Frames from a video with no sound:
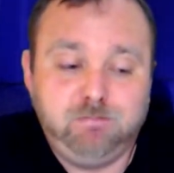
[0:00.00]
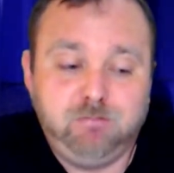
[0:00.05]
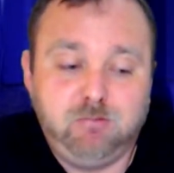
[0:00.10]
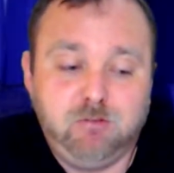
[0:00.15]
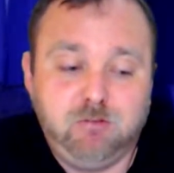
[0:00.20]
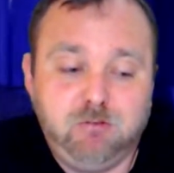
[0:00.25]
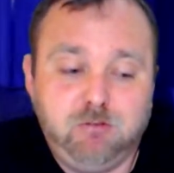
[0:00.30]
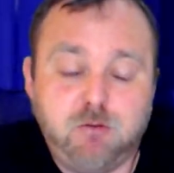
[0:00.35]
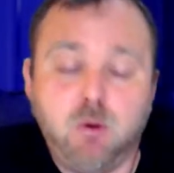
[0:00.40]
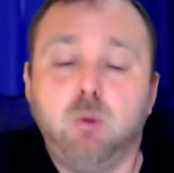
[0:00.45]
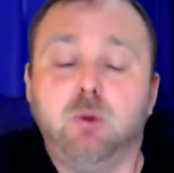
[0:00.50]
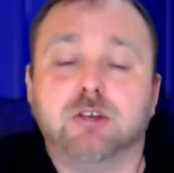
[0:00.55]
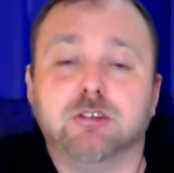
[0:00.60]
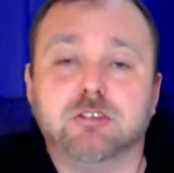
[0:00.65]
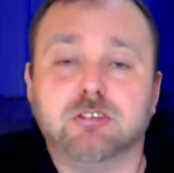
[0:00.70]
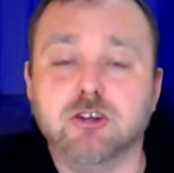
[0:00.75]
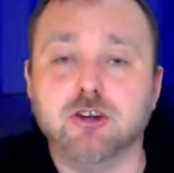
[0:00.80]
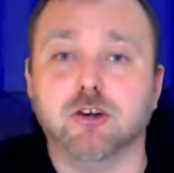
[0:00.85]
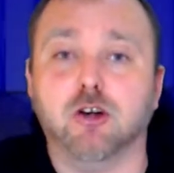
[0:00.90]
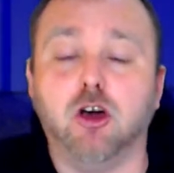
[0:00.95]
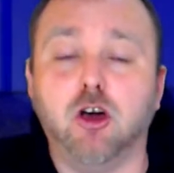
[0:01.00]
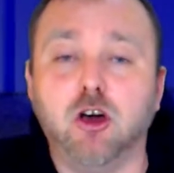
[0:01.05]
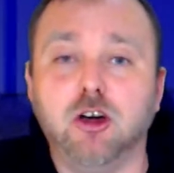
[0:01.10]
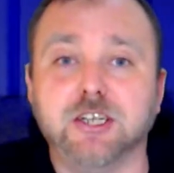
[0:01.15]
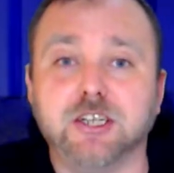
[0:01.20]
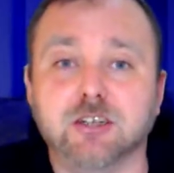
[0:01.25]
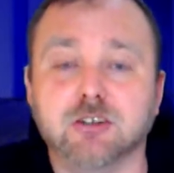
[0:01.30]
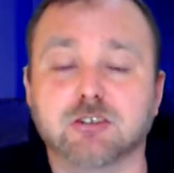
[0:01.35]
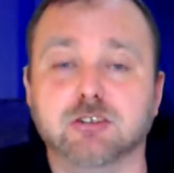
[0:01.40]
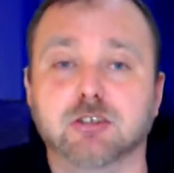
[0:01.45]
focusing your
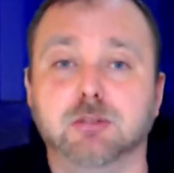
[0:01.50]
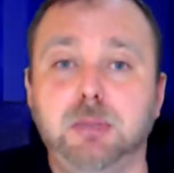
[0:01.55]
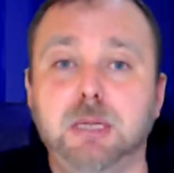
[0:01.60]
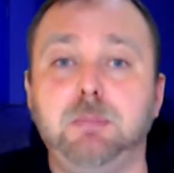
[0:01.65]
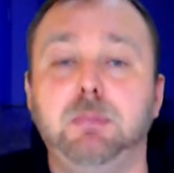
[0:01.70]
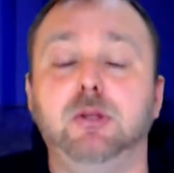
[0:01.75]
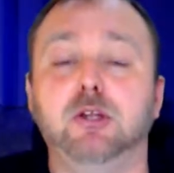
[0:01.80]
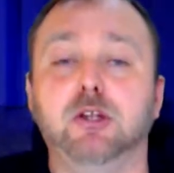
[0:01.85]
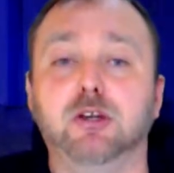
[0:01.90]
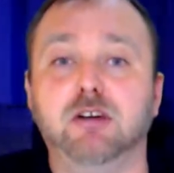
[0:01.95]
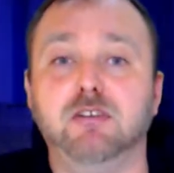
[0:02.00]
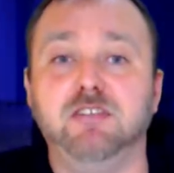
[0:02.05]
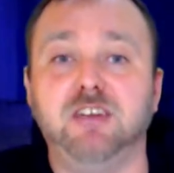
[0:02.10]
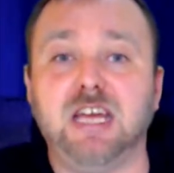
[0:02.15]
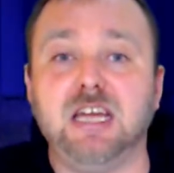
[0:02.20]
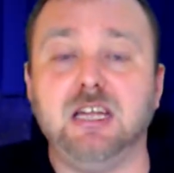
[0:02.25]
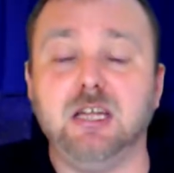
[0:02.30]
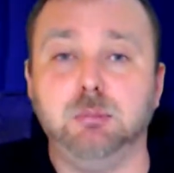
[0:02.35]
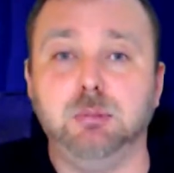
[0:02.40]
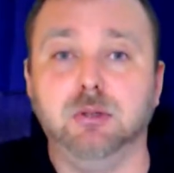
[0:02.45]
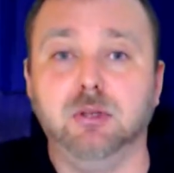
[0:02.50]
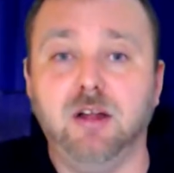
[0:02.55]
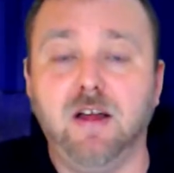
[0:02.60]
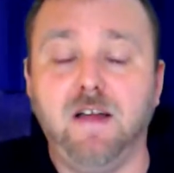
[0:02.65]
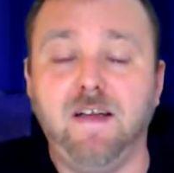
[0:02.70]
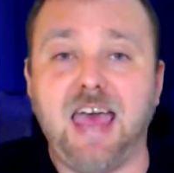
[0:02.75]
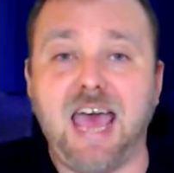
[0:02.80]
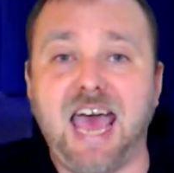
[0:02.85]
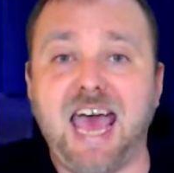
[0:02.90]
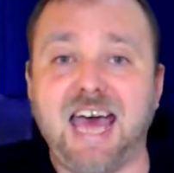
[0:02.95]
audience to people that are available
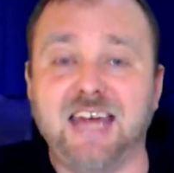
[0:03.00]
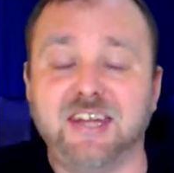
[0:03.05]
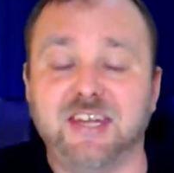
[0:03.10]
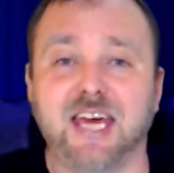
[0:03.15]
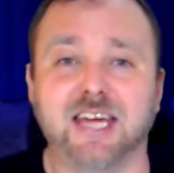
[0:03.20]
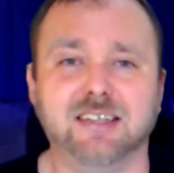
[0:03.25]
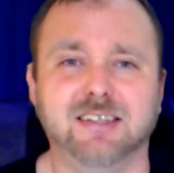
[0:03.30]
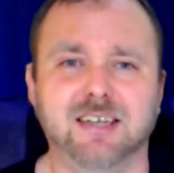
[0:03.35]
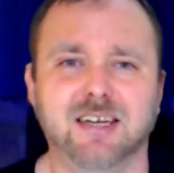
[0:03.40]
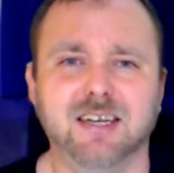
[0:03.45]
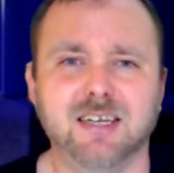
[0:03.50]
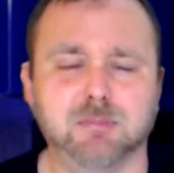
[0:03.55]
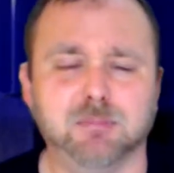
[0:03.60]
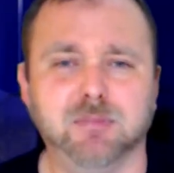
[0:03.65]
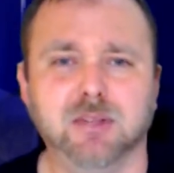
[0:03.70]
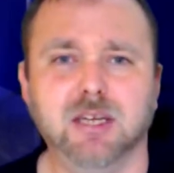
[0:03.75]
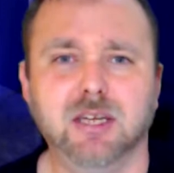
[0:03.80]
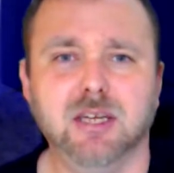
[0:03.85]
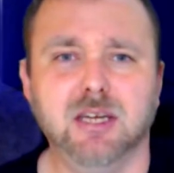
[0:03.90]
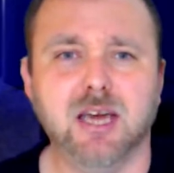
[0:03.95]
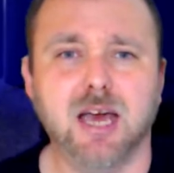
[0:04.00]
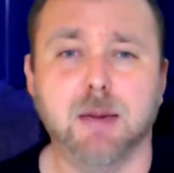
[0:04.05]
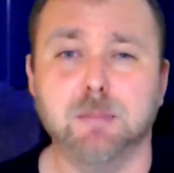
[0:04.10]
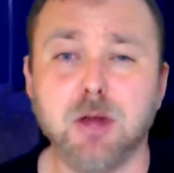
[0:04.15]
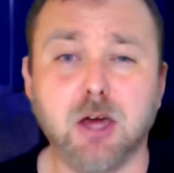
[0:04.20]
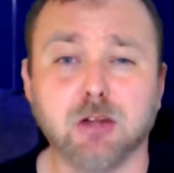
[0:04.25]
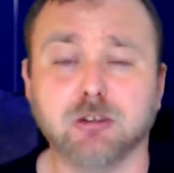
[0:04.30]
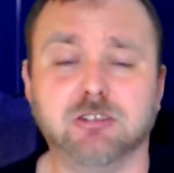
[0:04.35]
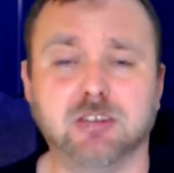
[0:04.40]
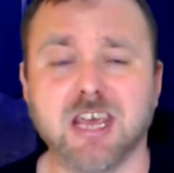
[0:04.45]
at that time. I'm
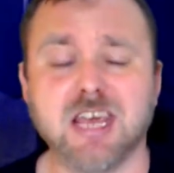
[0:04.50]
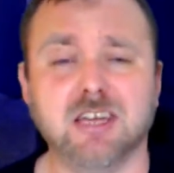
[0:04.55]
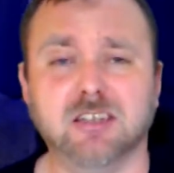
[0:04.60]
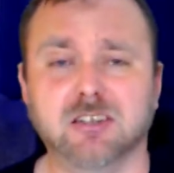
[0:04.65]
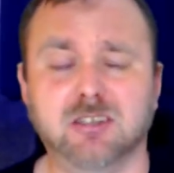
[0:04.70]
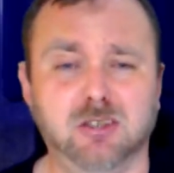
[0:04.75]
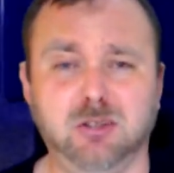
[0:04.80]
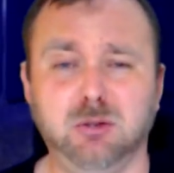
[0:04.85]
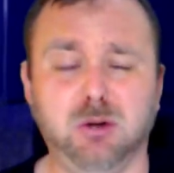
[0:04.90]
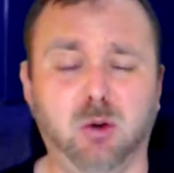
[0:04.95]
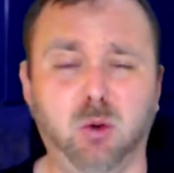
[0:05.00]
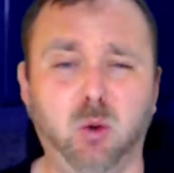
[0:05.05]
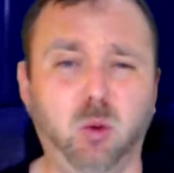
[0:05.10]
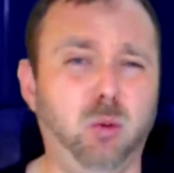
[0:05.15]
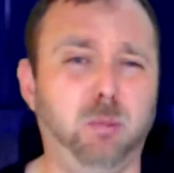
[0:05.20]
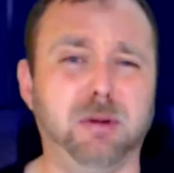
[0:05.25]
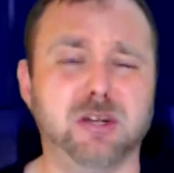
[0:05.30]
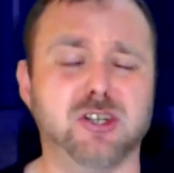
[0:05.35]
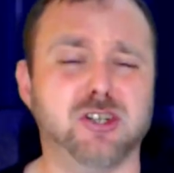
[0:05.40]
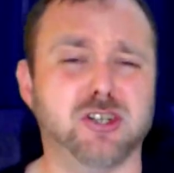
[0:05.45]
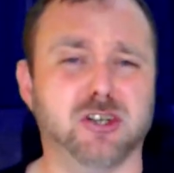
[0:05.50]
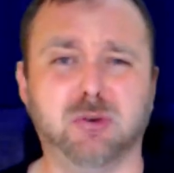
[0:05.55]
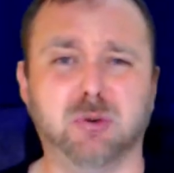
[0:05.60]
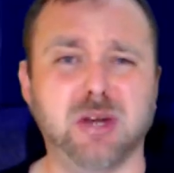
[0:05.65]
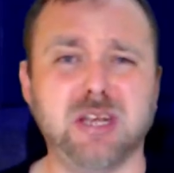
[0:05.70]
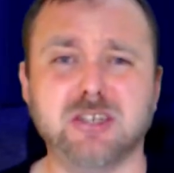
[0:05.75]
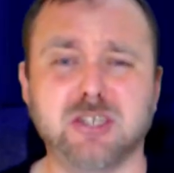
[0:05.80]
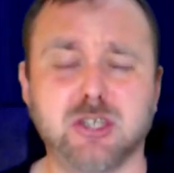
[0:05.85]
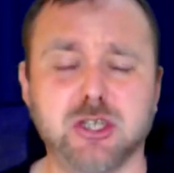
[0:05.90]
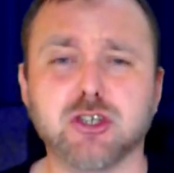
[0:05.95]
not saying to do a whole bunch of
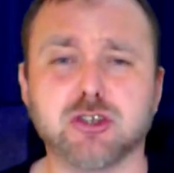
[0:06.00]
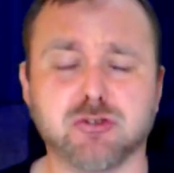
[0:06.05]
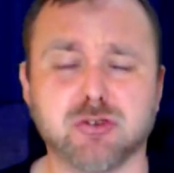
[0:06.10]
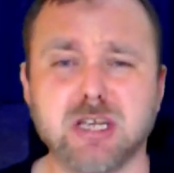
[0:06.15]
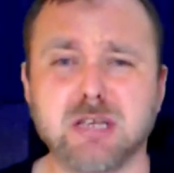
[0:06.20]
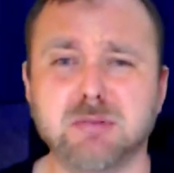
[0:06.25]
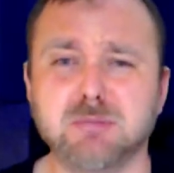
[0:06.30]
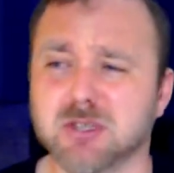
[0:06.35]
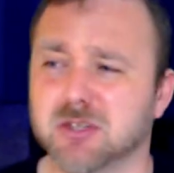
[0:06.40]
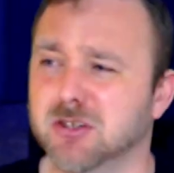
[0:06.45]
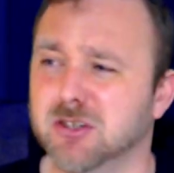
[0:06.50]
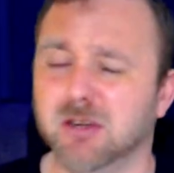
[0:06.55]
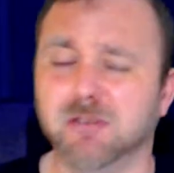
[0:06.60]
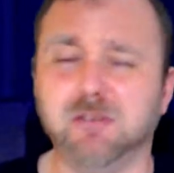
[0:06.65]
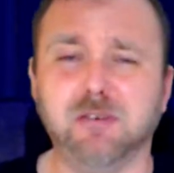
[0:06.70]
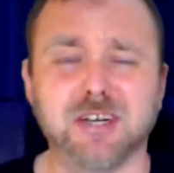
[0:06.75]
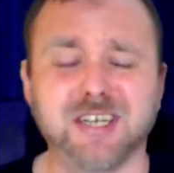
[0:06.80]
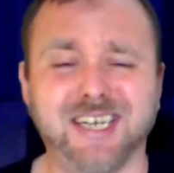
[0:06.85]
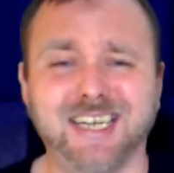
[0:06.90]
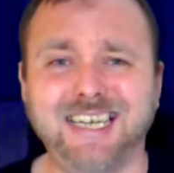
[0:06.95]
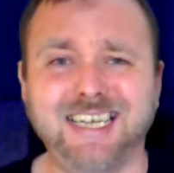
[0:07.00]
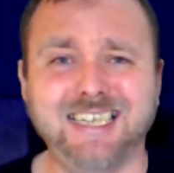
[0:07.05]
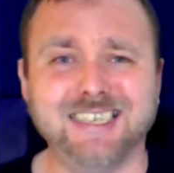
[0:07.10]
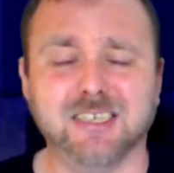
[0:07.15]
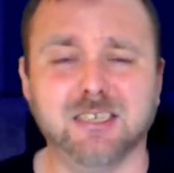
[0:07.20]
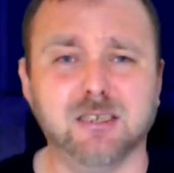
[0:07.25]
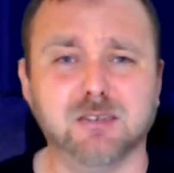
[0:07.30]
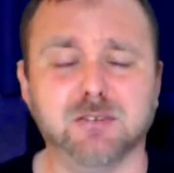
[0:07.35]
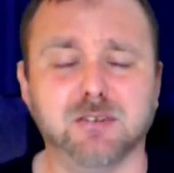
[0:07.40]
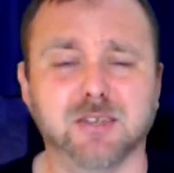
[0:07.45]
crazy streams on different days and
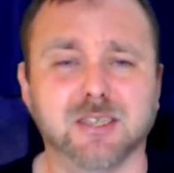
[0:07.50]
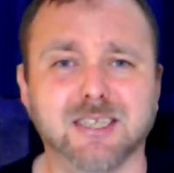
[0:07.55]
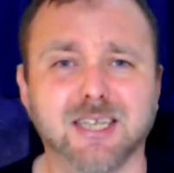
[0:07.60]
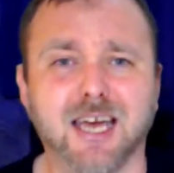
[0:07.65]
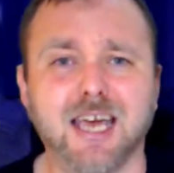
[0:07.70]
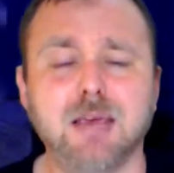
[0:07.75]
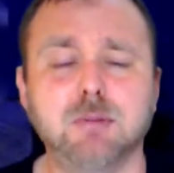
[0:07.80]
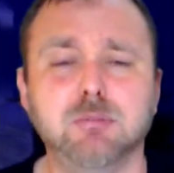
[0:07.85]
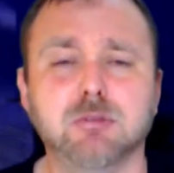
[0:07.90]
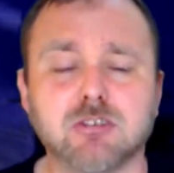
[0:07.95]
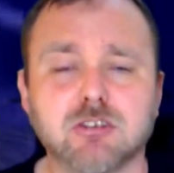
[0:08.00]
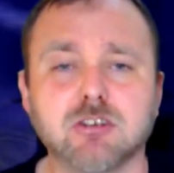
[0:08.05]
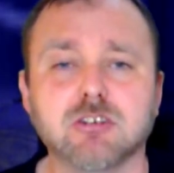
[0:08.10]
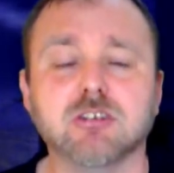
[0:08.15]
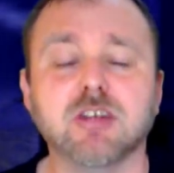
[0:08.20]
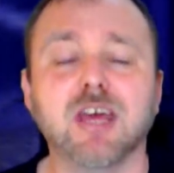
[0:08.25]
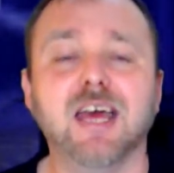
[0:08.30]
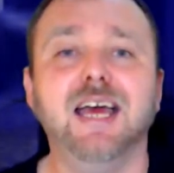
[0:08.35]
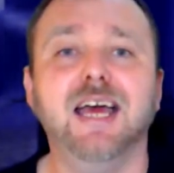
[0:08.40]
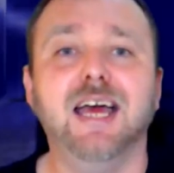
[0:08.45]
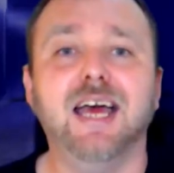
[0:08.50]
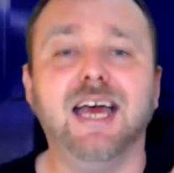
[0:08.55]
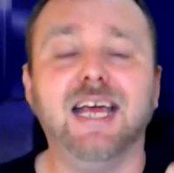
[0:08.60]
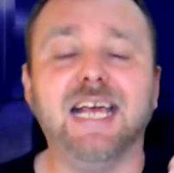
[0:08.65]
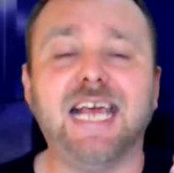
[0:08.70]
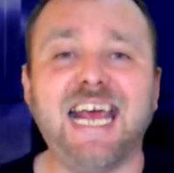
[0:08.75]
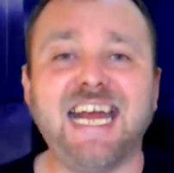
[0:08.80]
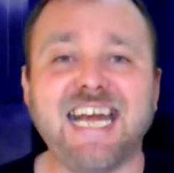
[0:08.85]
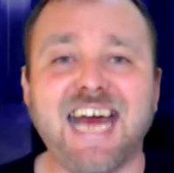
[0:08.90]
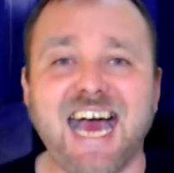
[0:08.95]
different times. It's just,
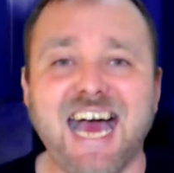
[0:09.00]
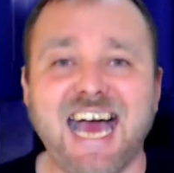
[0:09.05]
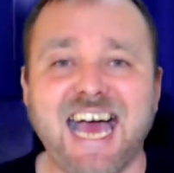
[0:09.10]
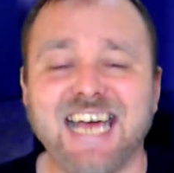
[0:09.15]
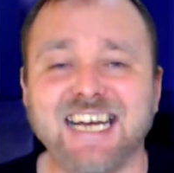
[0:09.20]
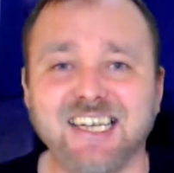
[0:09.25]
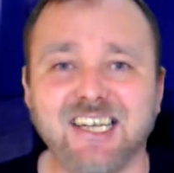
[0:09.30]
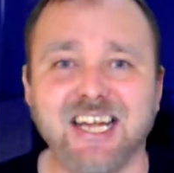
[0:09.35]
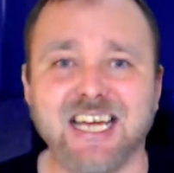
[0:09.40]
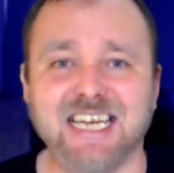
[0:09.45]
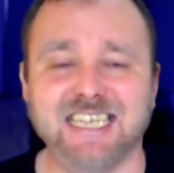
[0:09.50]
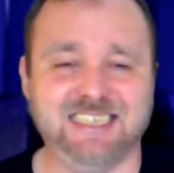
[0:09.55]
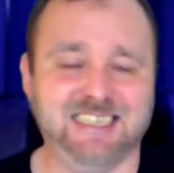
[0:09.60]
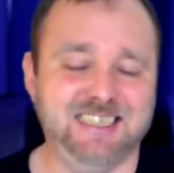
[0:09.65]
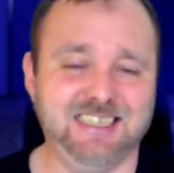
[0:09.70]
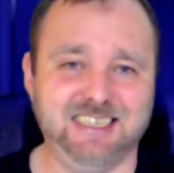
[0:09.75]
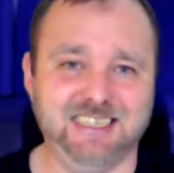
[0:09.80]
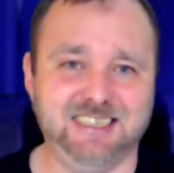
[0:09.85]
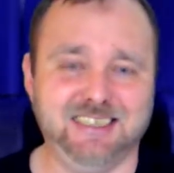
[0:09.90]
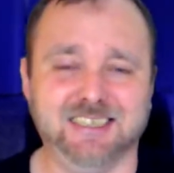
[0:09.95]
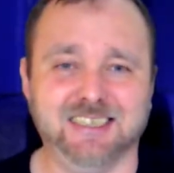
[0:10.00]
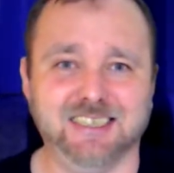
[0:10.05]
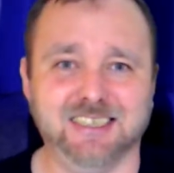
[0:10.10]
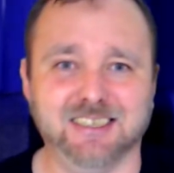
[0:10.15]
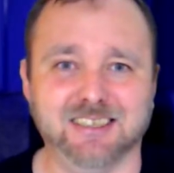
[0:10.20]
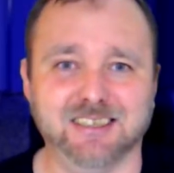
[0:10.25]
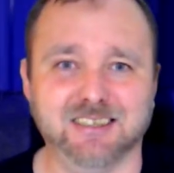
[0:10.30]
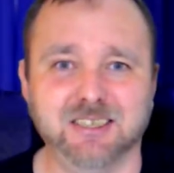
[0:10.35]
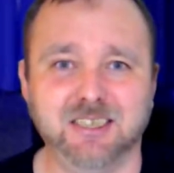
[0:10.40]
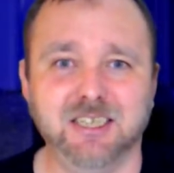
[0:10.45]
again, analyzing these
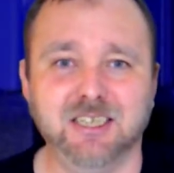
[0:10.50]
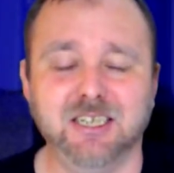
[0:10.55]
things.